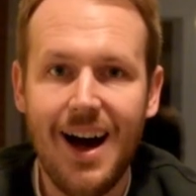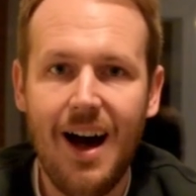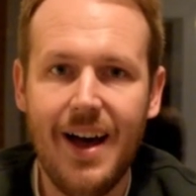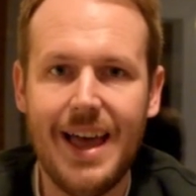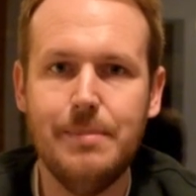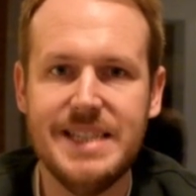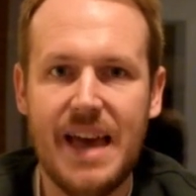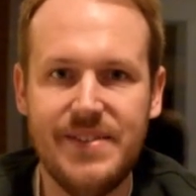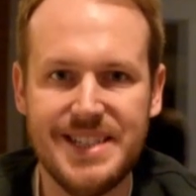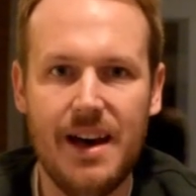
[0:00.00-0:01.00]
Hi, I'm
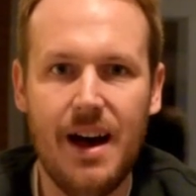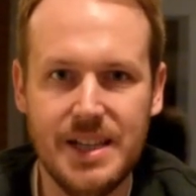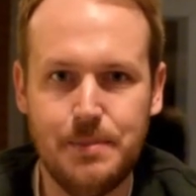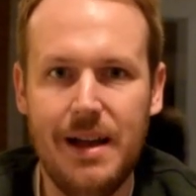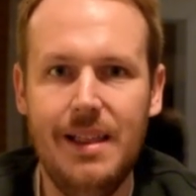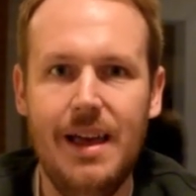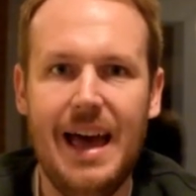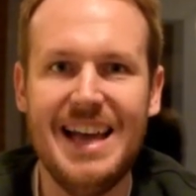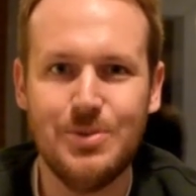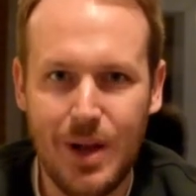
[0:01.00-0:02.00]
David Cartmell
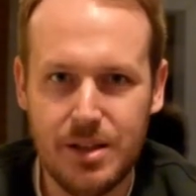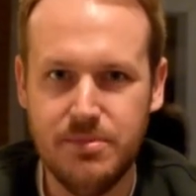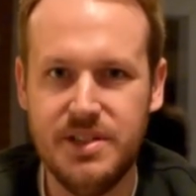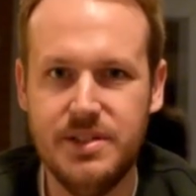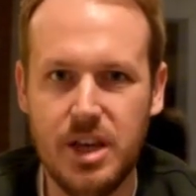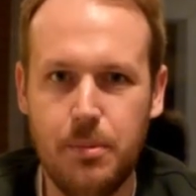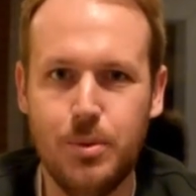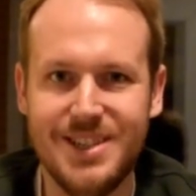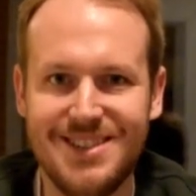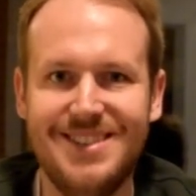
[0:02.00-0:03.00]
and welcome to Top
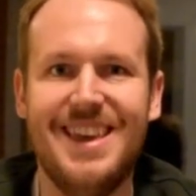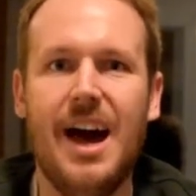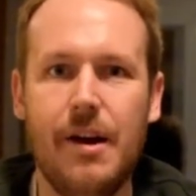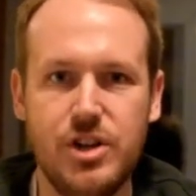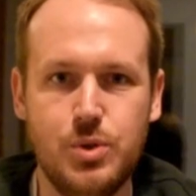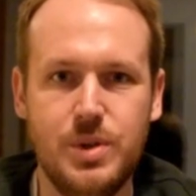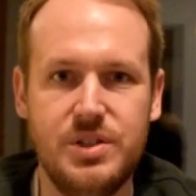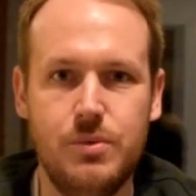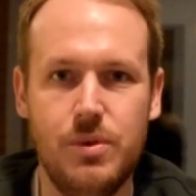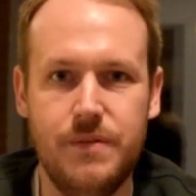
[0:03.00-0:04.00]
Whistle, the Irish
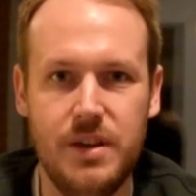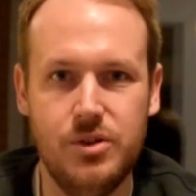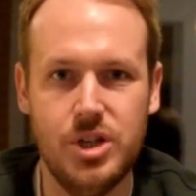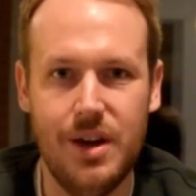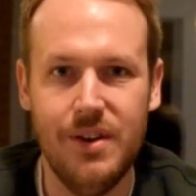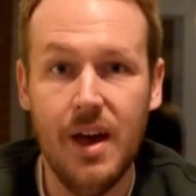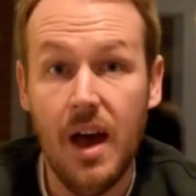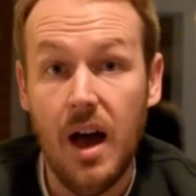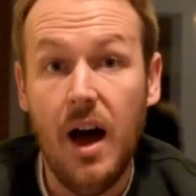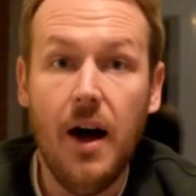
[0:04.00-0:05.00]
Whistle Review Show.
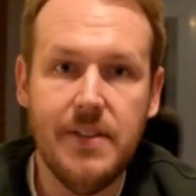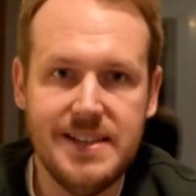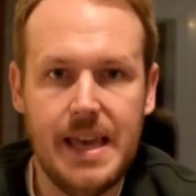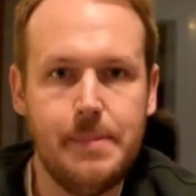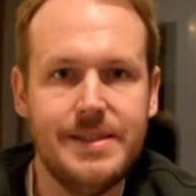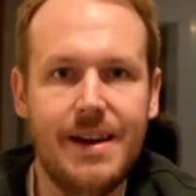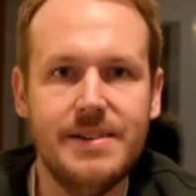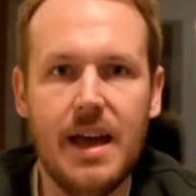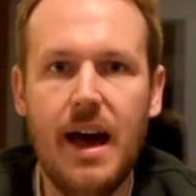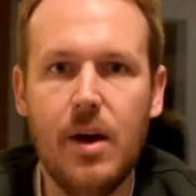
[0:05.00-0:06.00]
On this
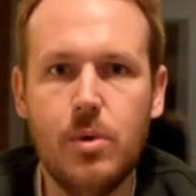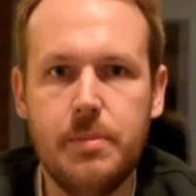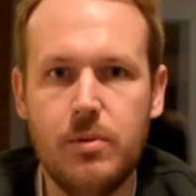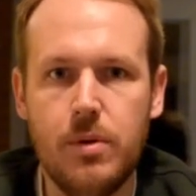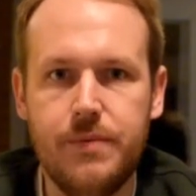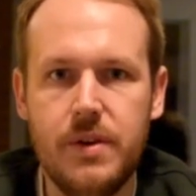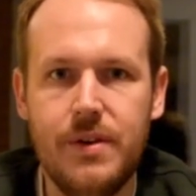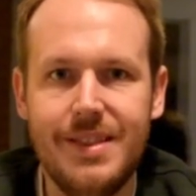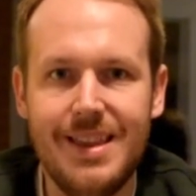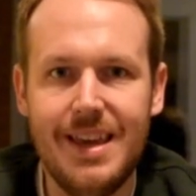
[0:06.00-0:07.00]
episode I will be
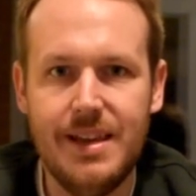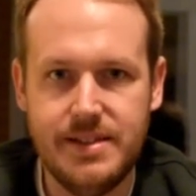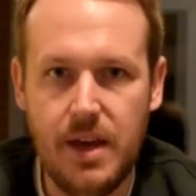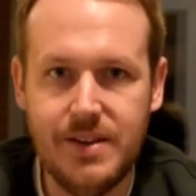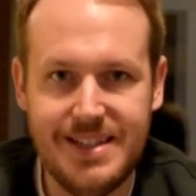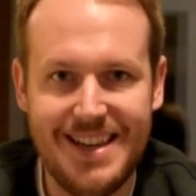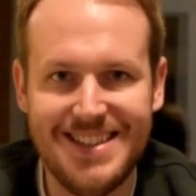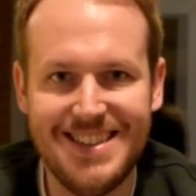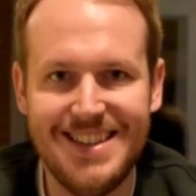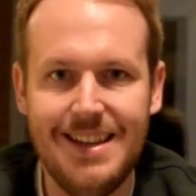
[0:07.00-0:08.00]
reviewing the Tony
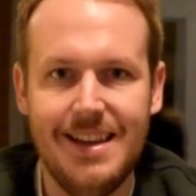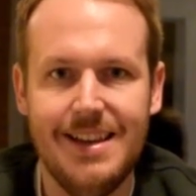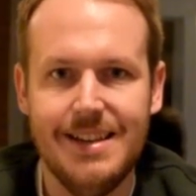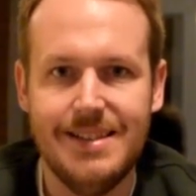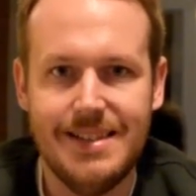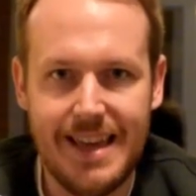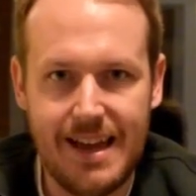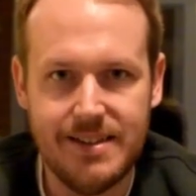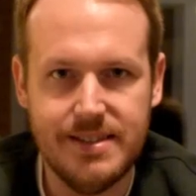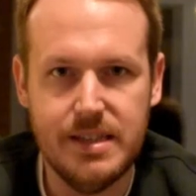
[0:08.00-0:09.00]
Dixon
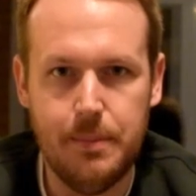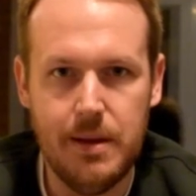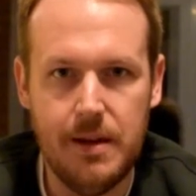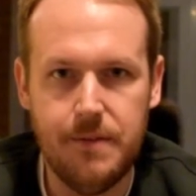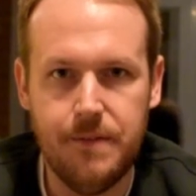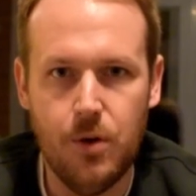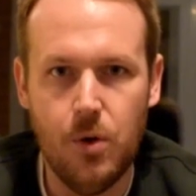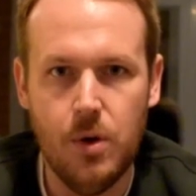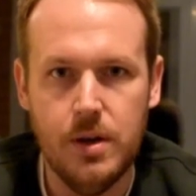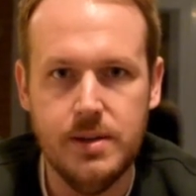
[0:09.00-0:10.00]

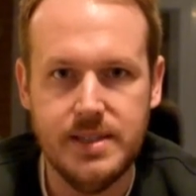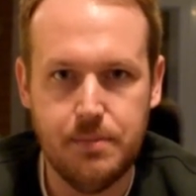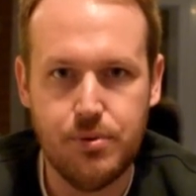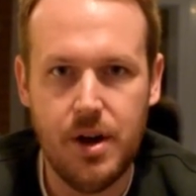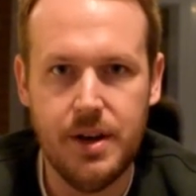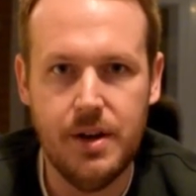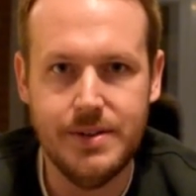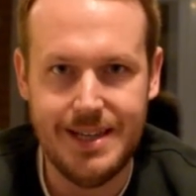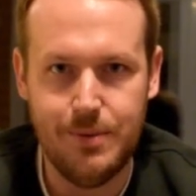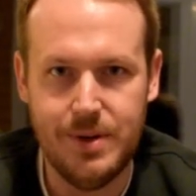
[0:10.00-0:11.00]
DX004
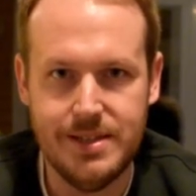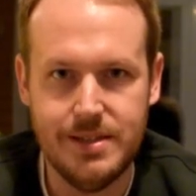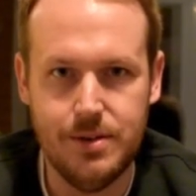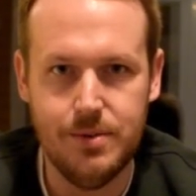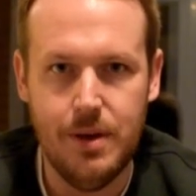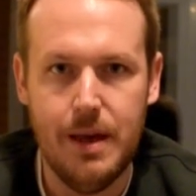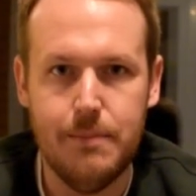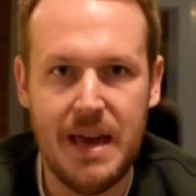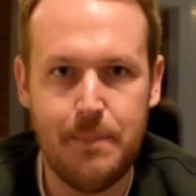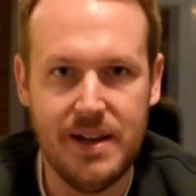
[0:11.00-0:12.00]
Soprano D whistle
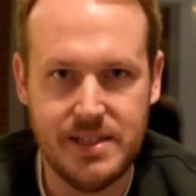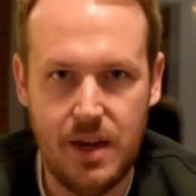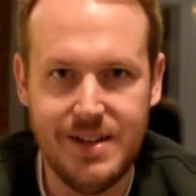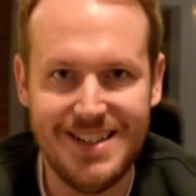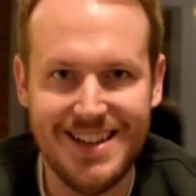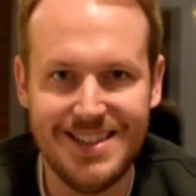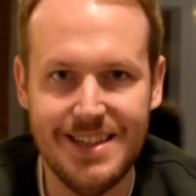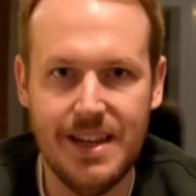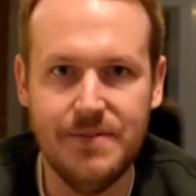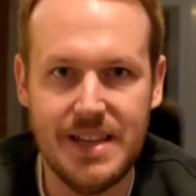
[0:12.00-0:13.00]
made by Tony
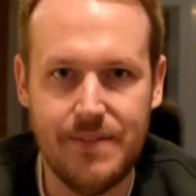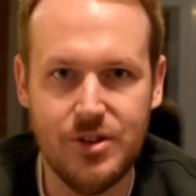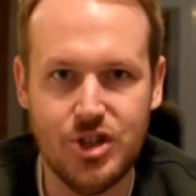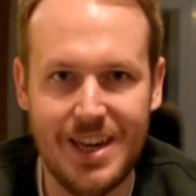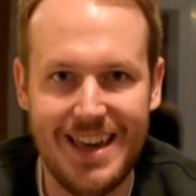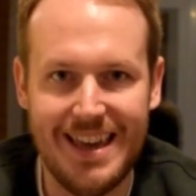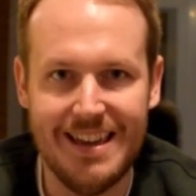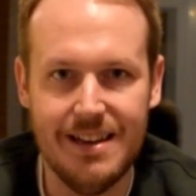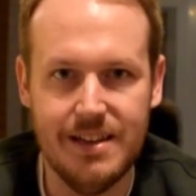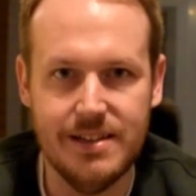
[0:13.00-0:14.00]
Dixon of Devonshire,
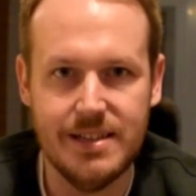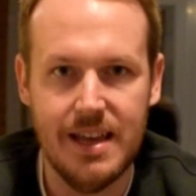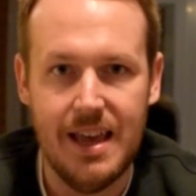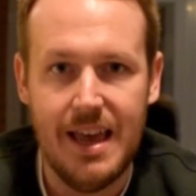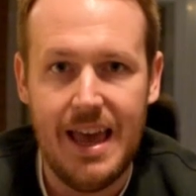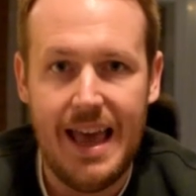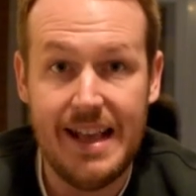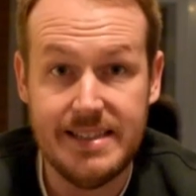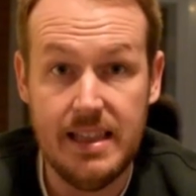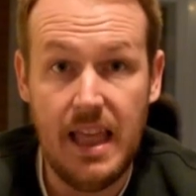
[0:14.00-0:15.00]
England.
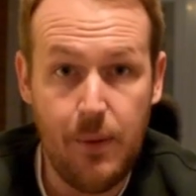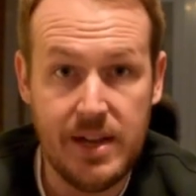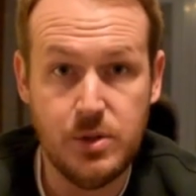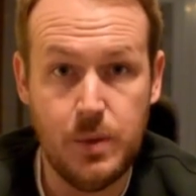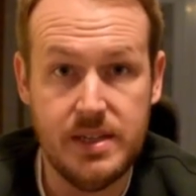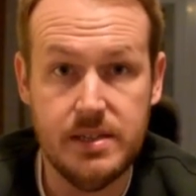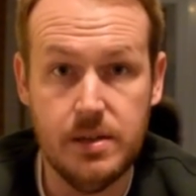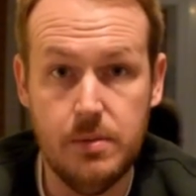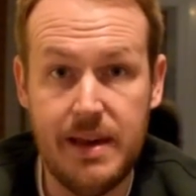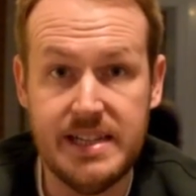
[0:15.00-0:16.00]
It's a low-end
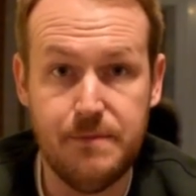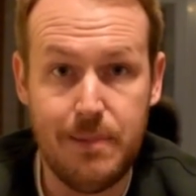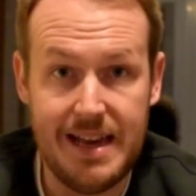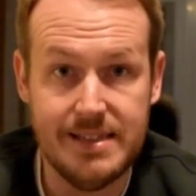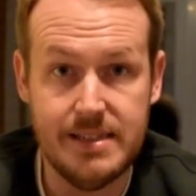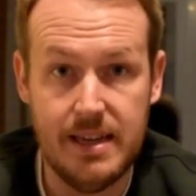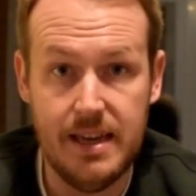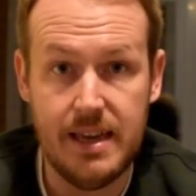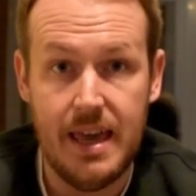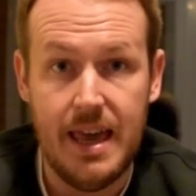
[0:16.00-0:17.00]
whistle made of
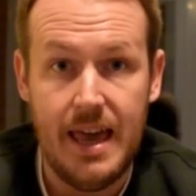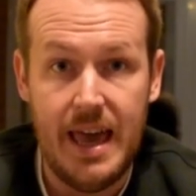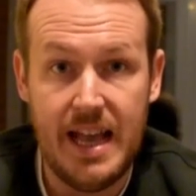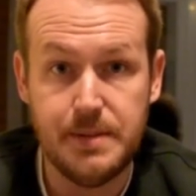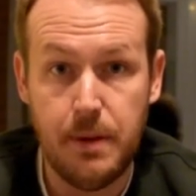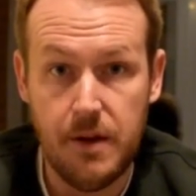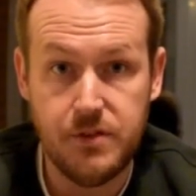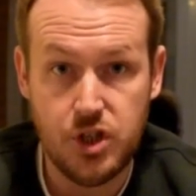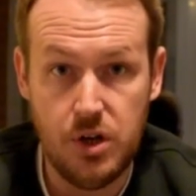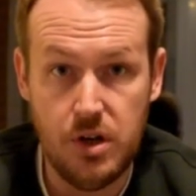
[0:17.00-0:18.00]
plastic. It's both
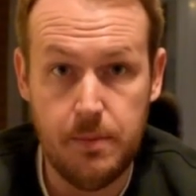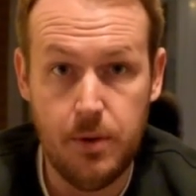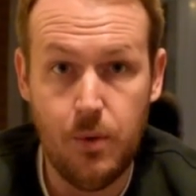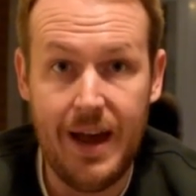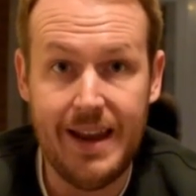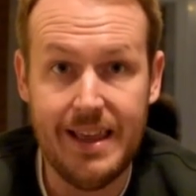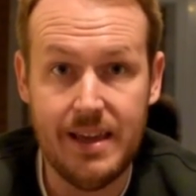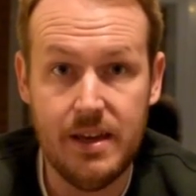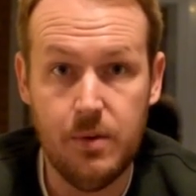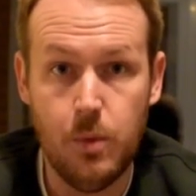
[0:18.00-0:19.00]
tunable and it
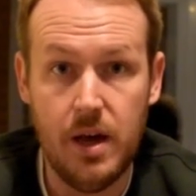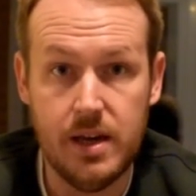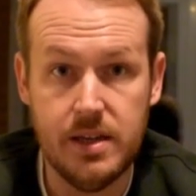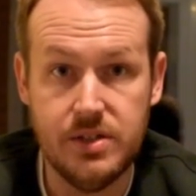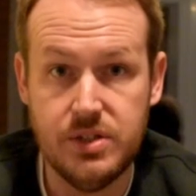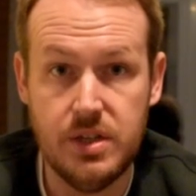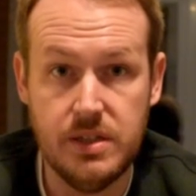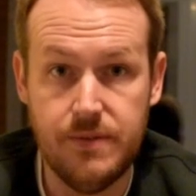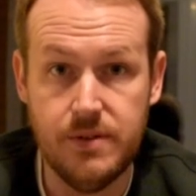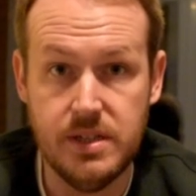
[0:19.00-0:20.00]
can work as two
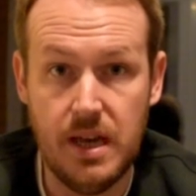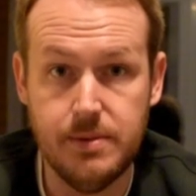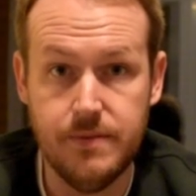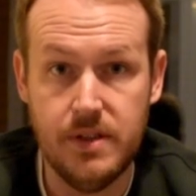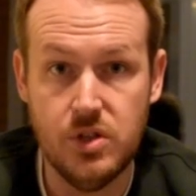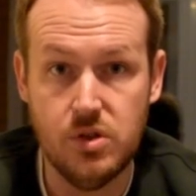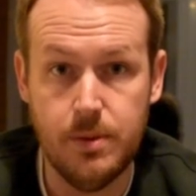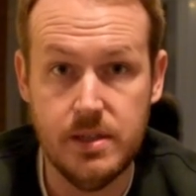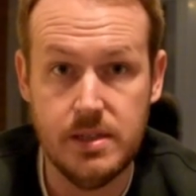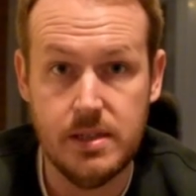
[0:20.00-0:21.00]
different types of
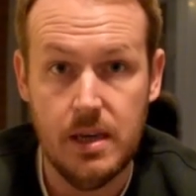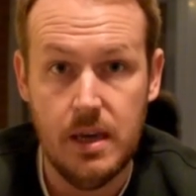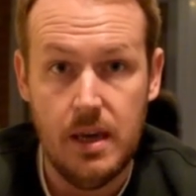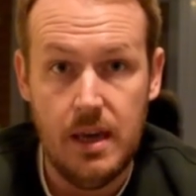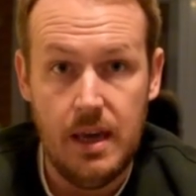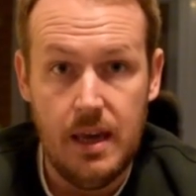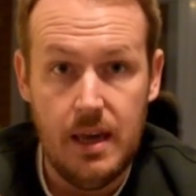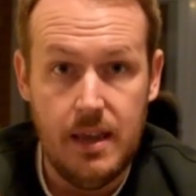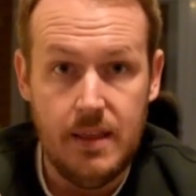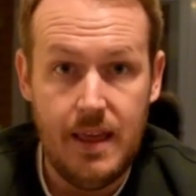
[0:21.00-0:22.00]
instruments.
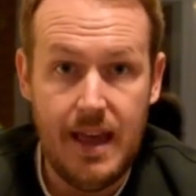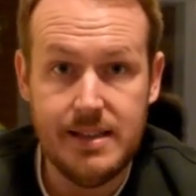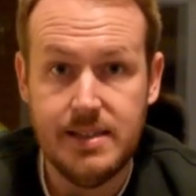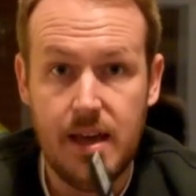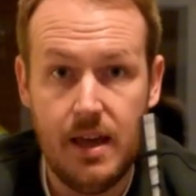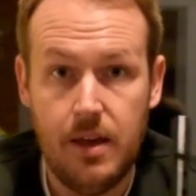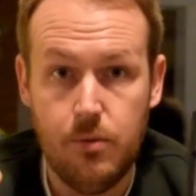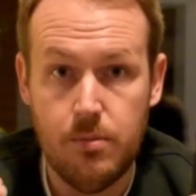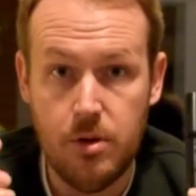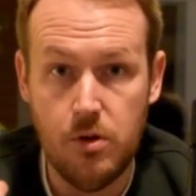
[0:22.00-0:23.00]
The heads
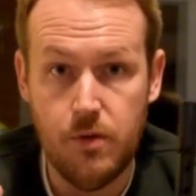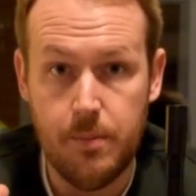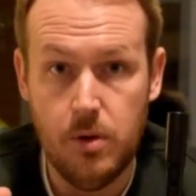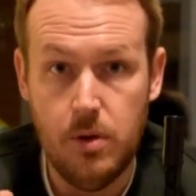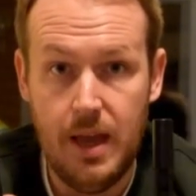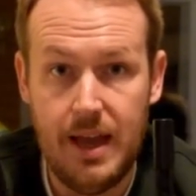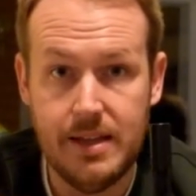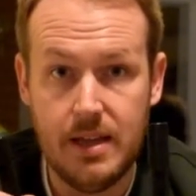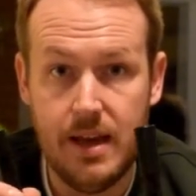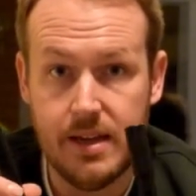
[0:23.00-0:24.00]
are removable
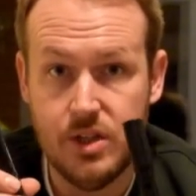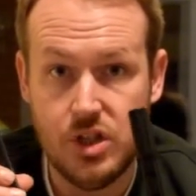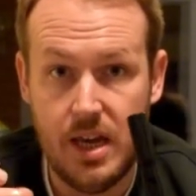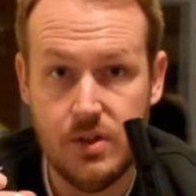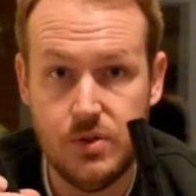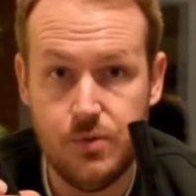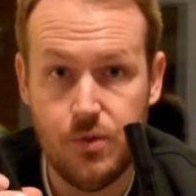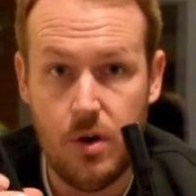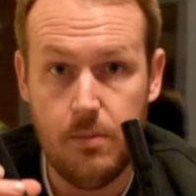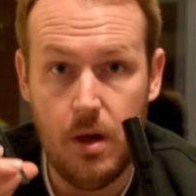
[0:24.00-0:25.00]
and I can change
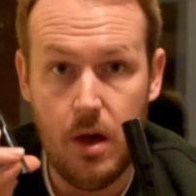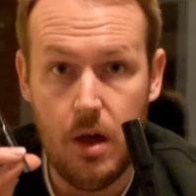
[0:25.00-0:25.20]
from